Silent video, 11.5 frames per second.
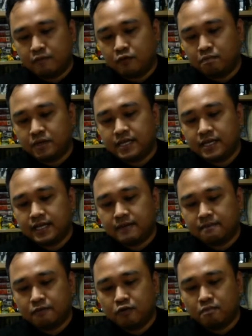
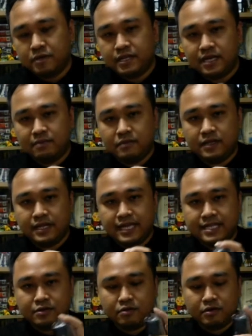opening up. Let's
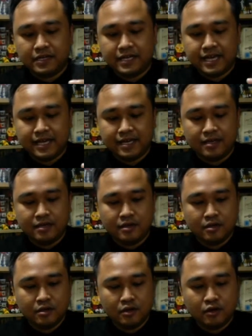okay.
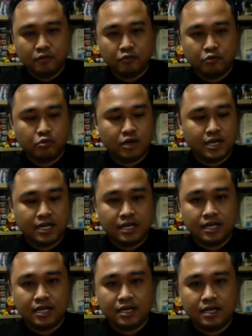
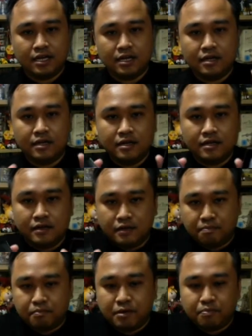Voila! The
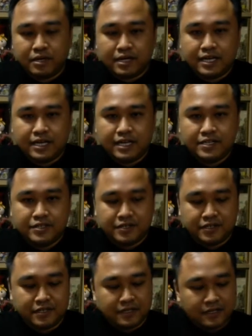purple color
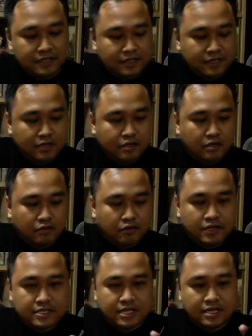edition. Of
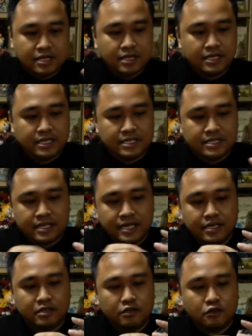course, inside
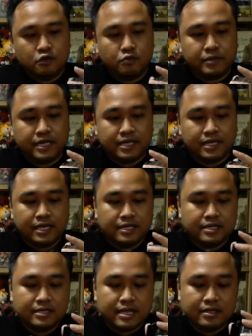you might get the
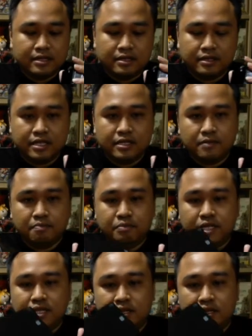standard thing, the pin, the